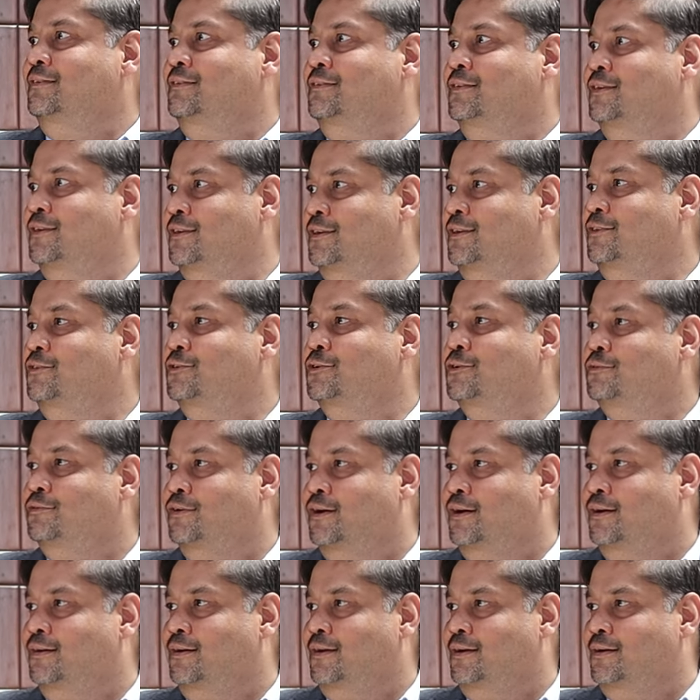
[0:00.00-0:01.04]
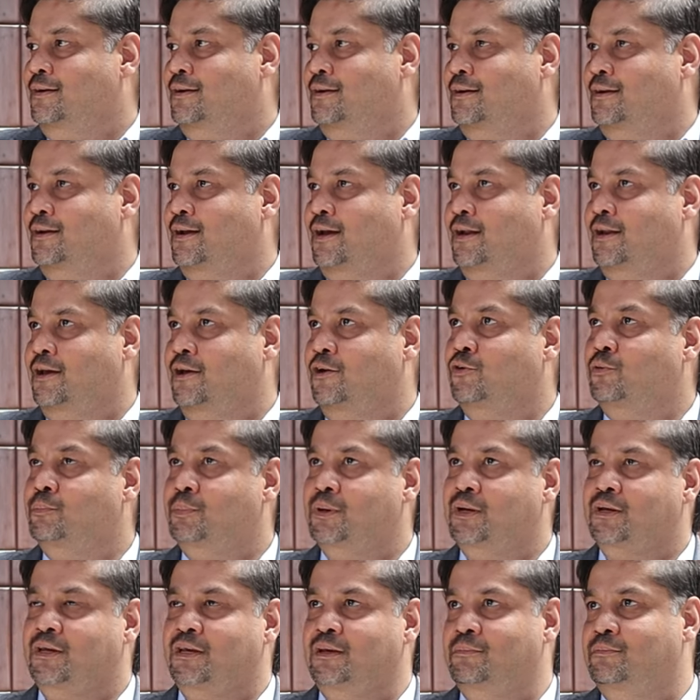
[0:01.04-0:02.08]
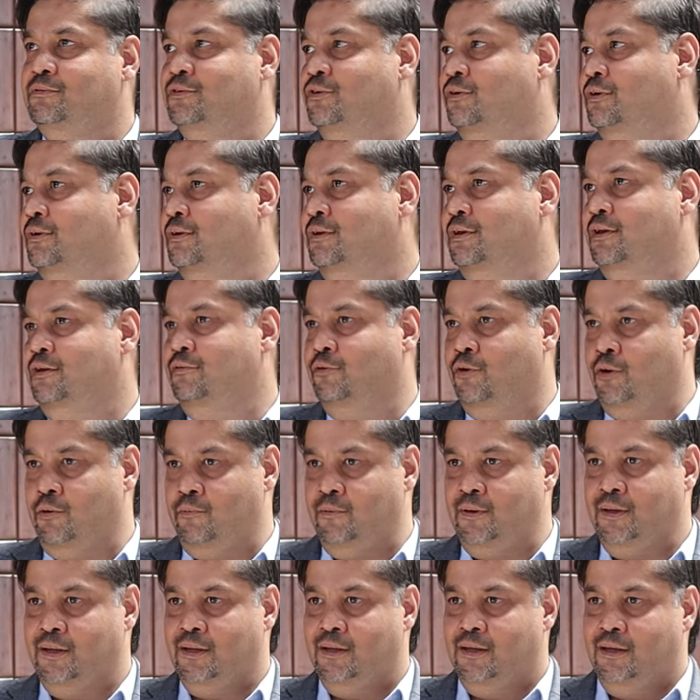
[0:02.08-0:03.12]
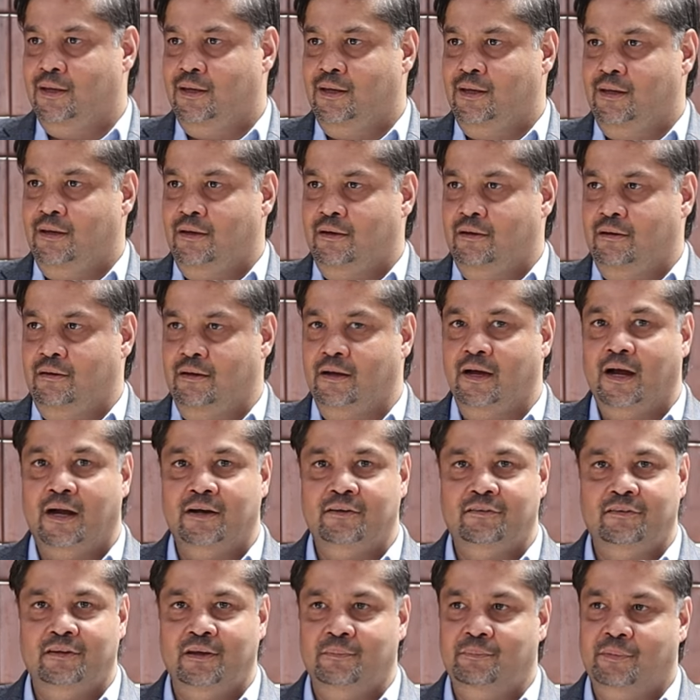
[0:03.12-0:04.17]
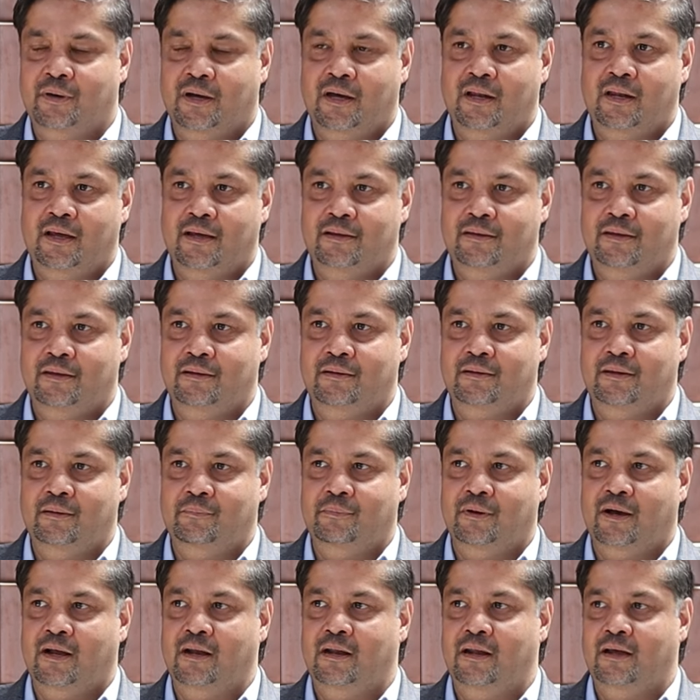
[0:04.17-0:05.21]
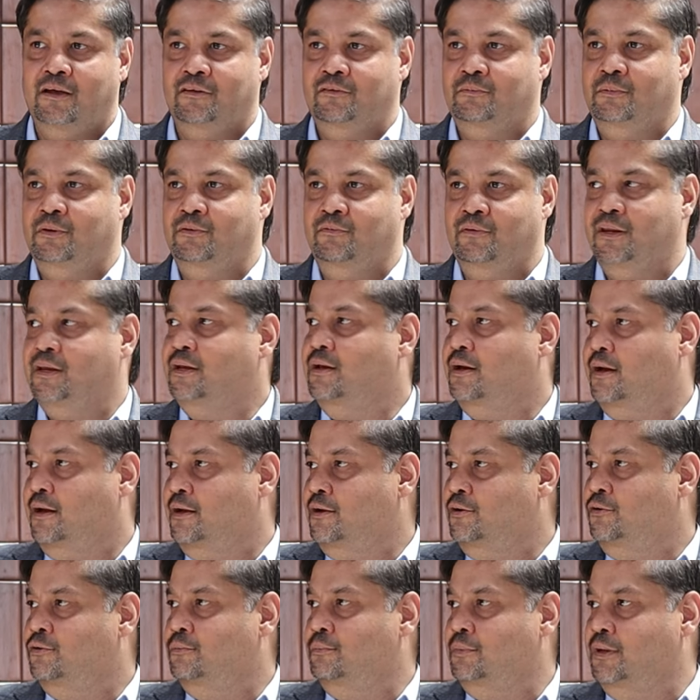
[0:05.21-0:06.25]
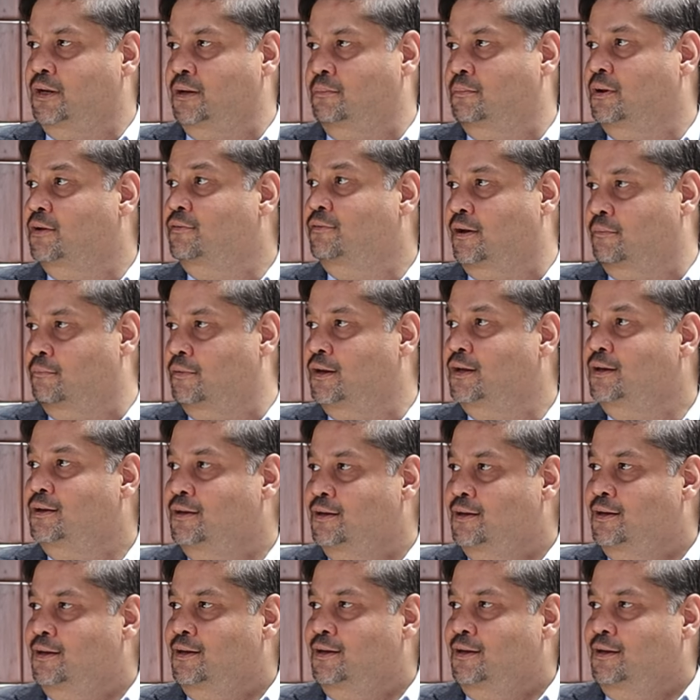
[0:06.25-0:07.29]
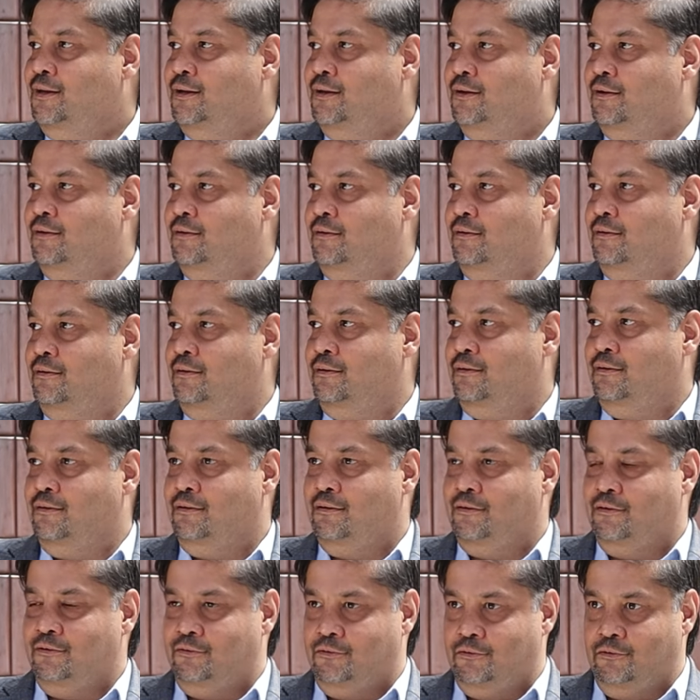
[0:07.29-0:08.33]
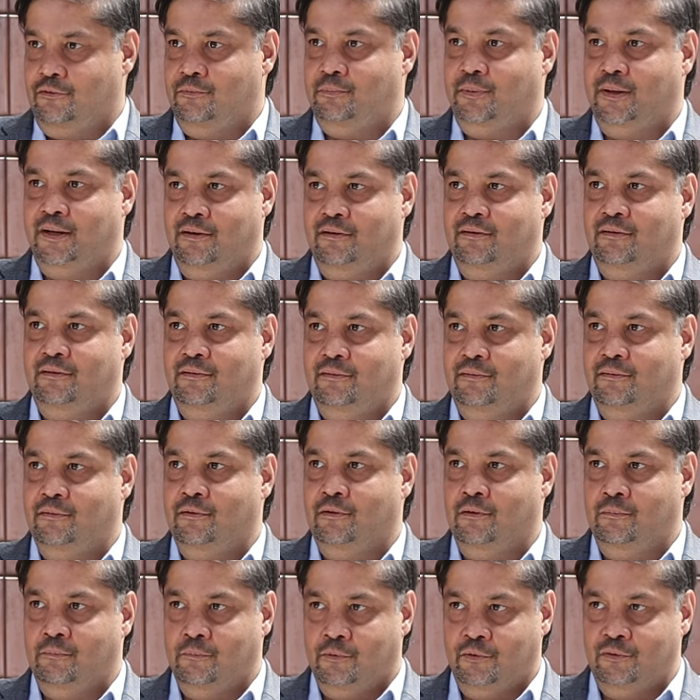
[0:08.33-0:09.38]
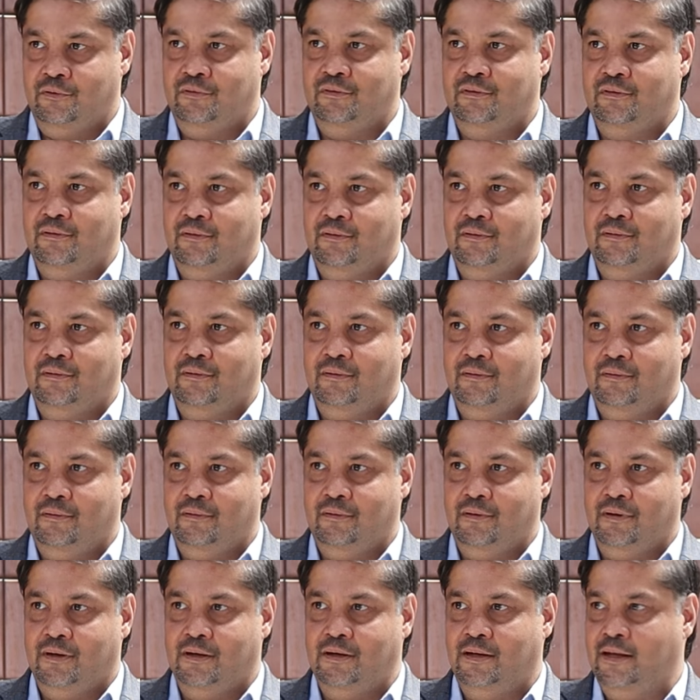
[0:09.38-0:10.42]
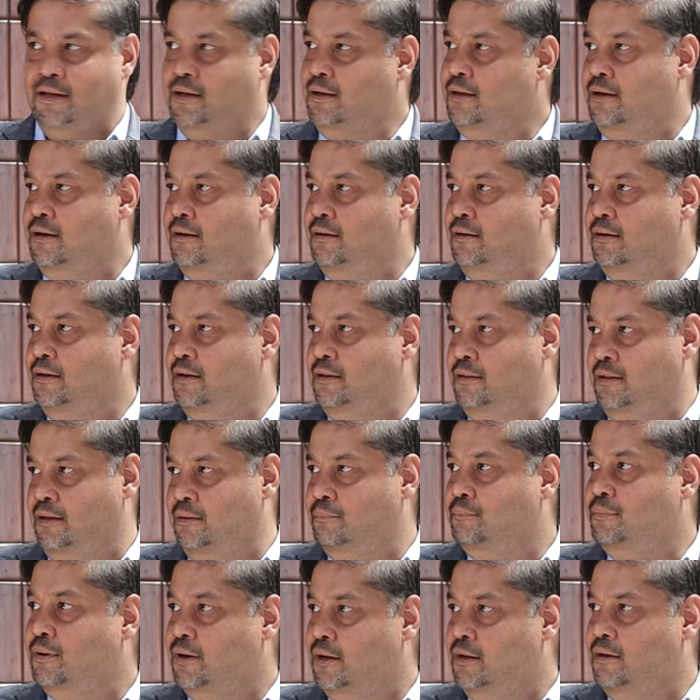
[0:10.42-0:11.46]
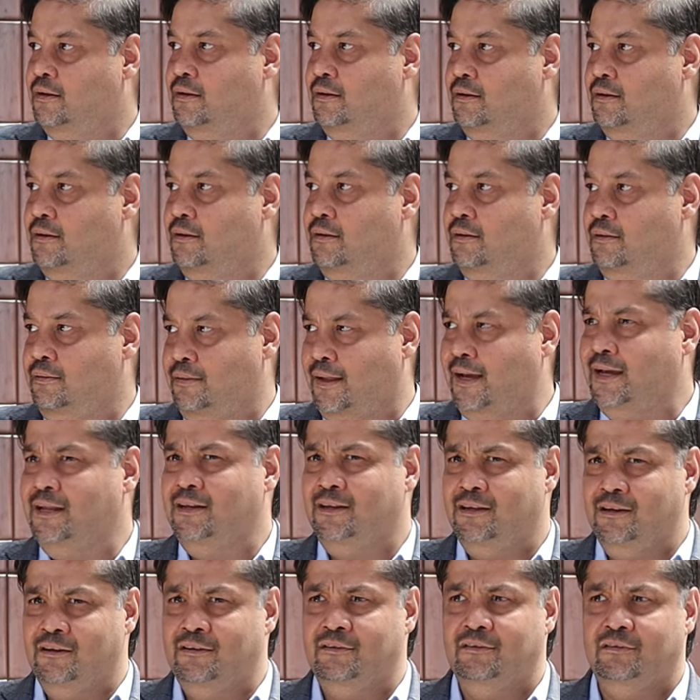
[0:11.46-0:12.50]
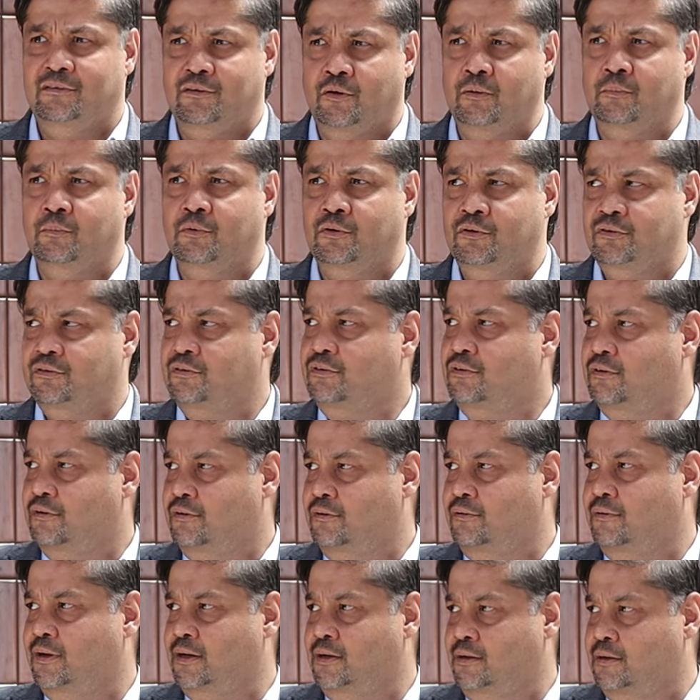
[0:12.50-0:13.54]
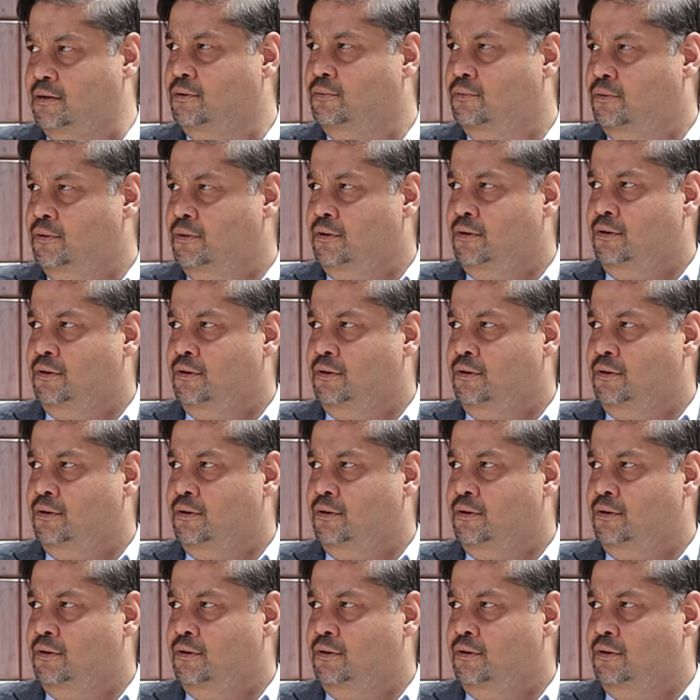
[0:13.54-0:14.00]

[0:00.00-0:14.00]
journey so far, and I hope it keeps on evolving. Regards Nepal, I think Nepal has been very kind to me and my family. So spent almost a decade in Nepal, 9 years almost right now.